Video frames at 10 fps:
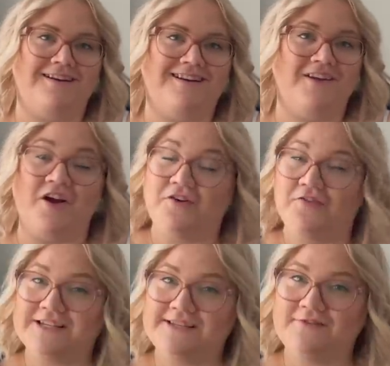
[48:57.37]
Yarn
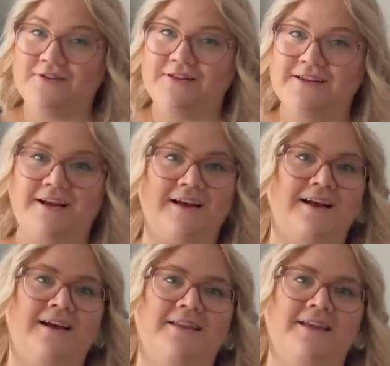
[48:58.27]
Festival,
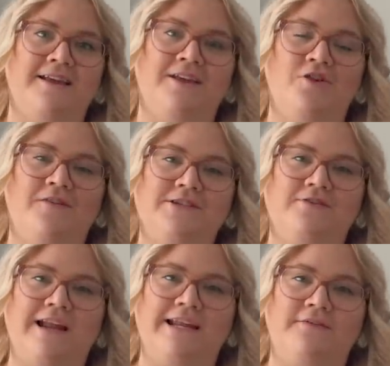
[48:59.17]
uh, the
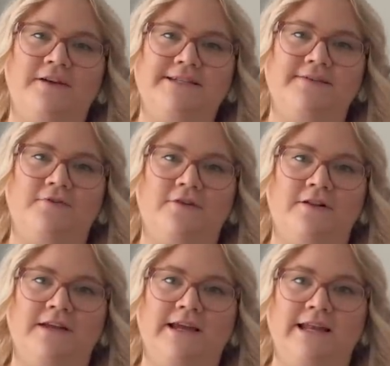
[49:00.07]
Jyväskylä Knit
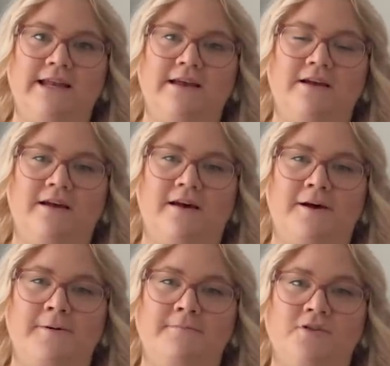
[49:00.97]
Festival in um,